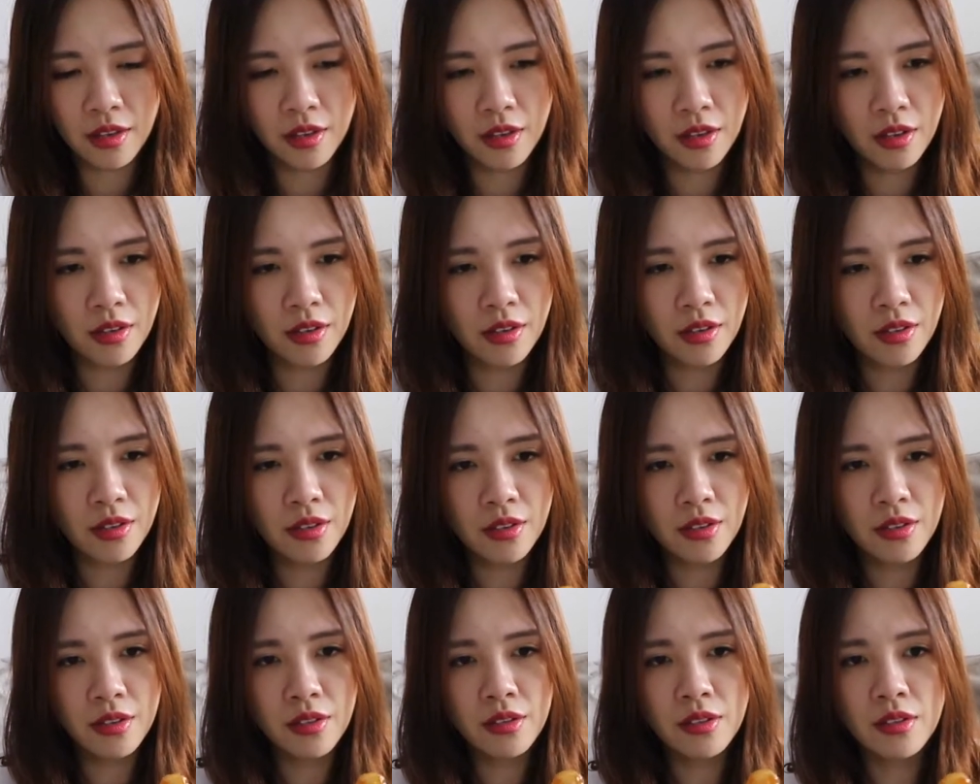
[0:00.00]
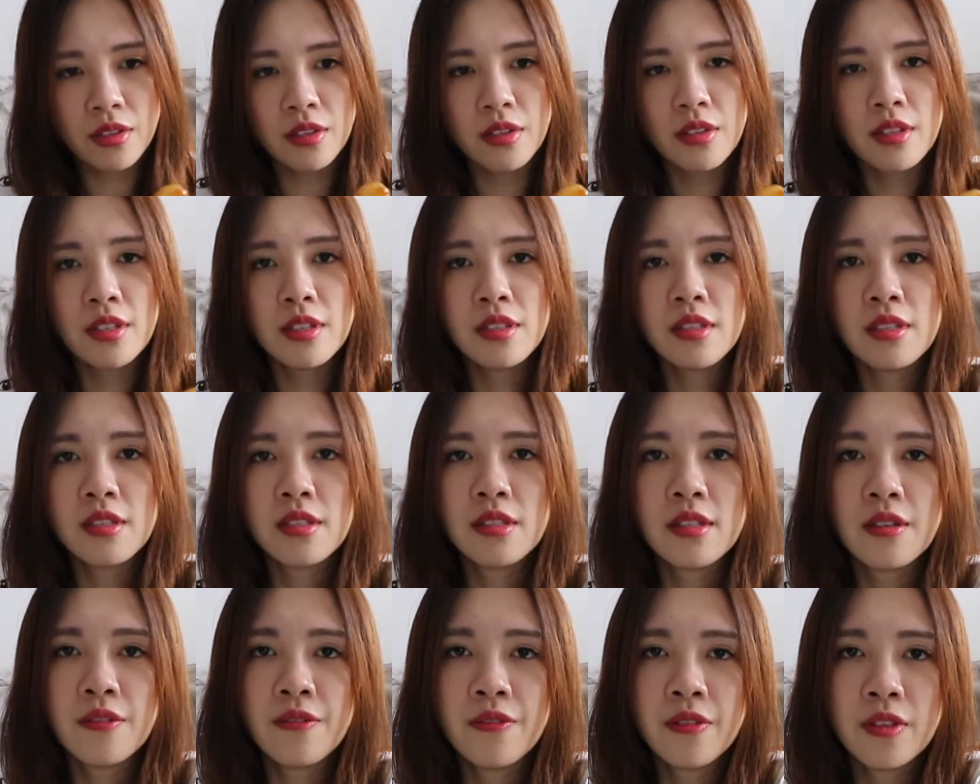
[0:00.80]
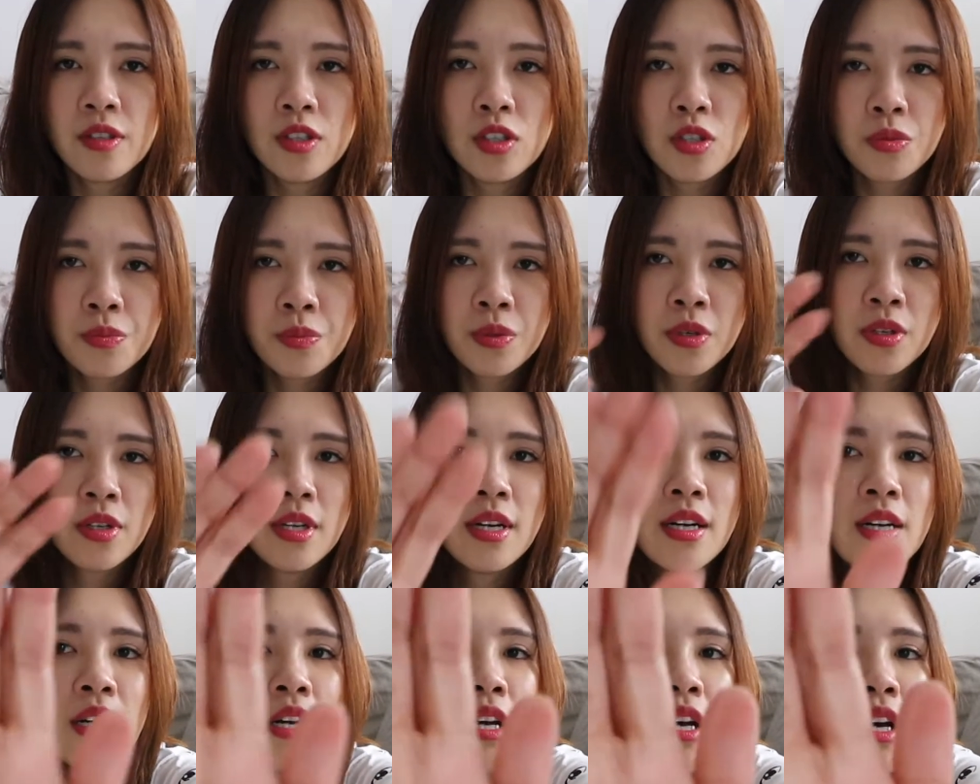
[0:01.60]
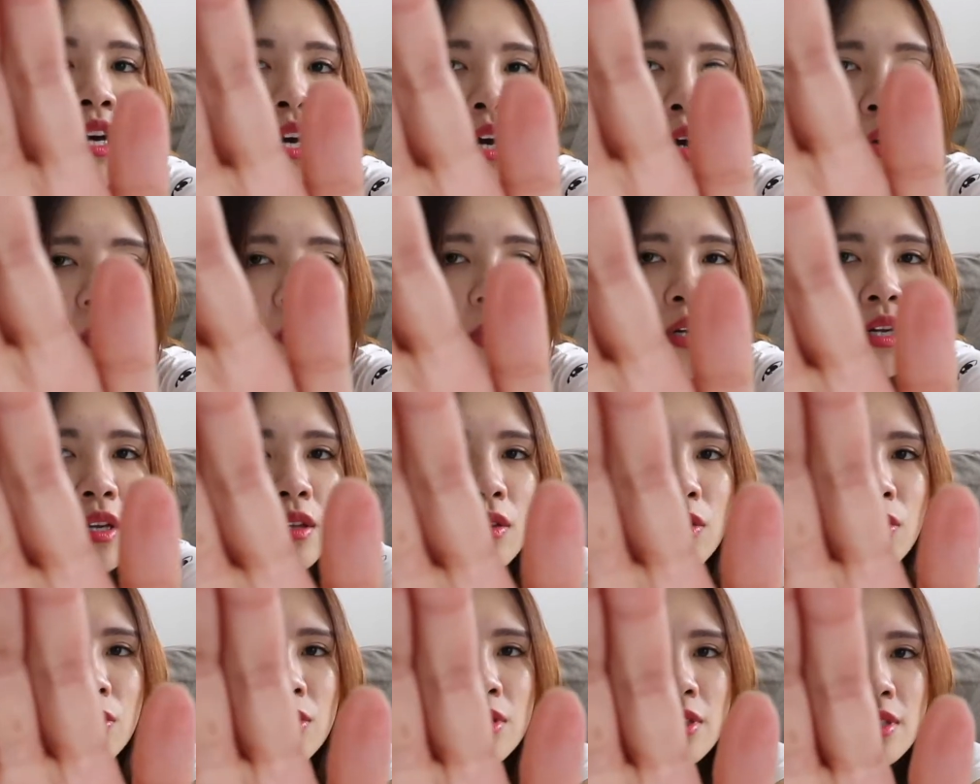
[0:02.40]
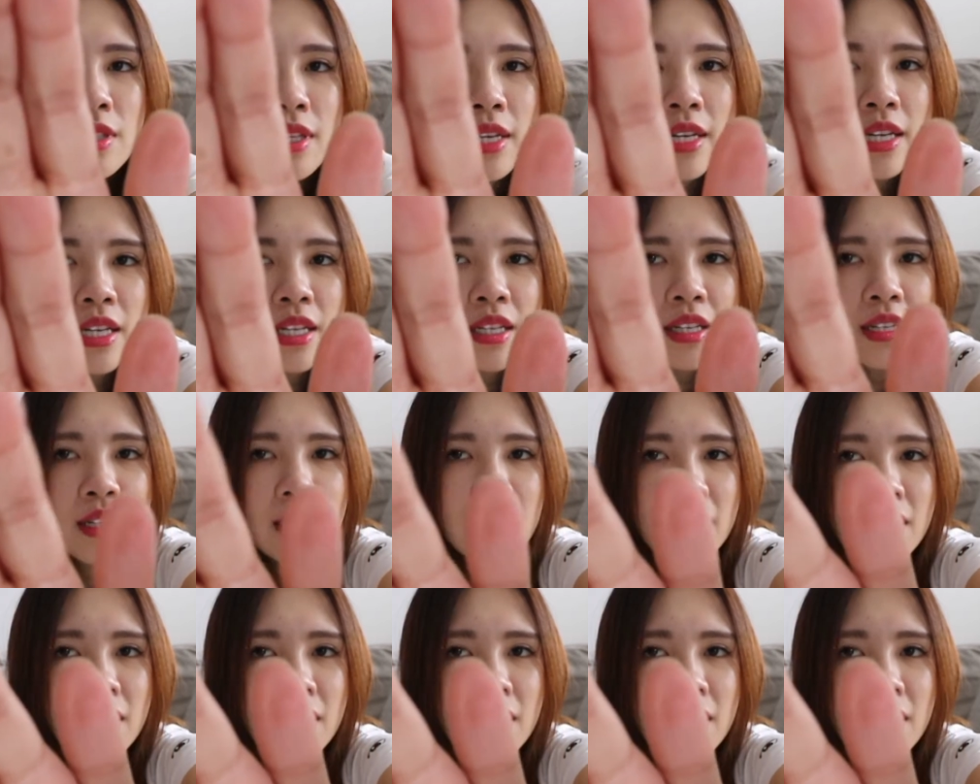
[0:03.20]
There we go. So this is the finished product, what it looks like.